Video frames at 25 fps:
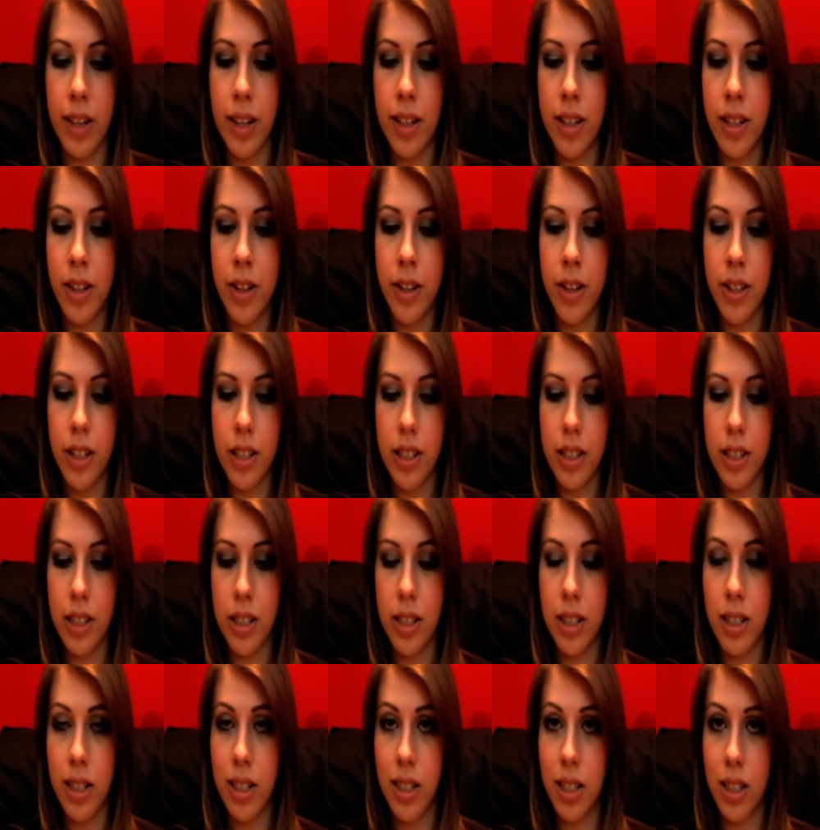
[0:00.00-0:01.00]
It looks
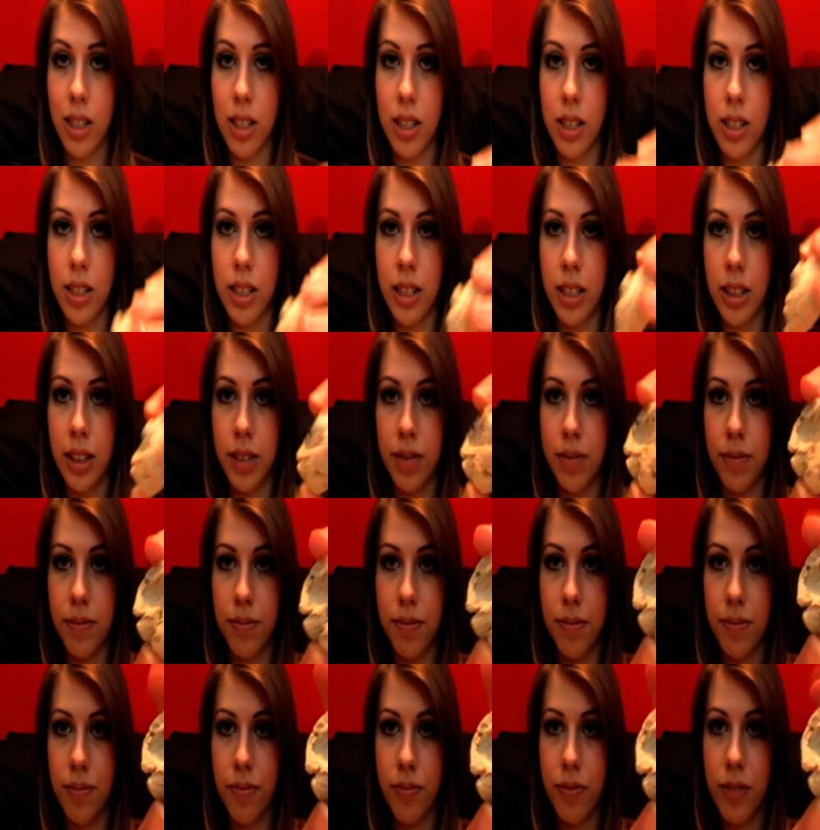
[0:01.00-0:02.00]
disgusting.
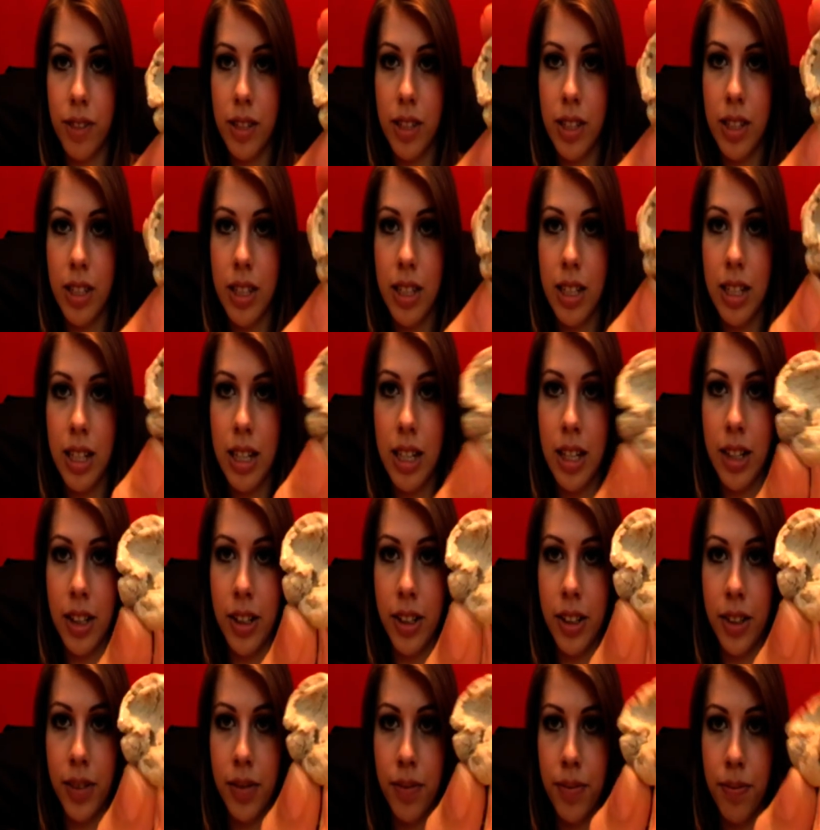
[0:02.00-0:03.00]
This is it
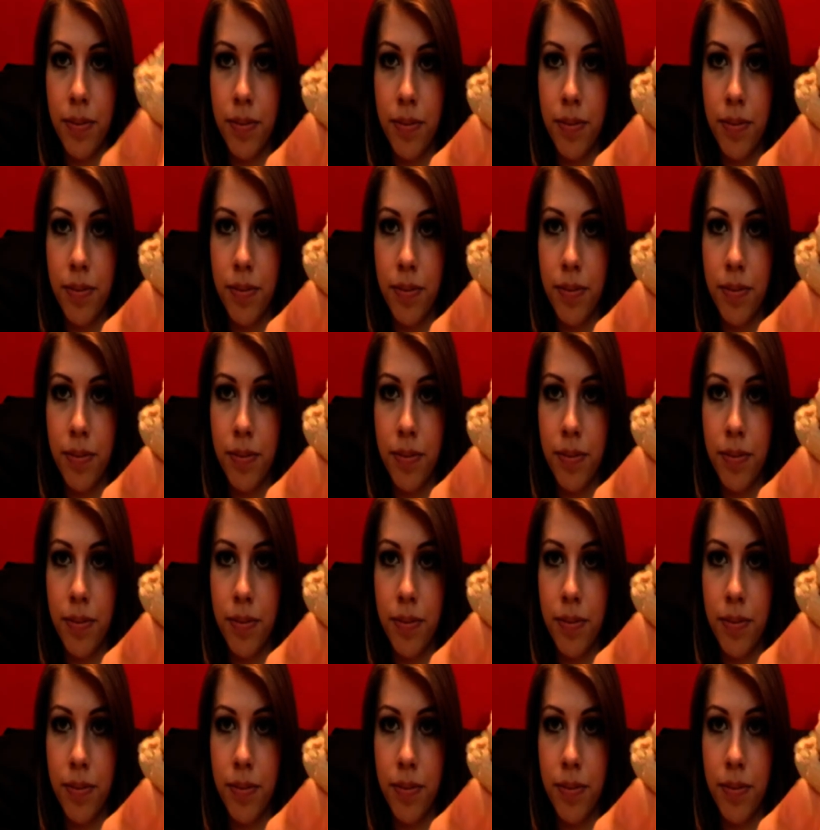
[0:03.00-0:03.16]
here.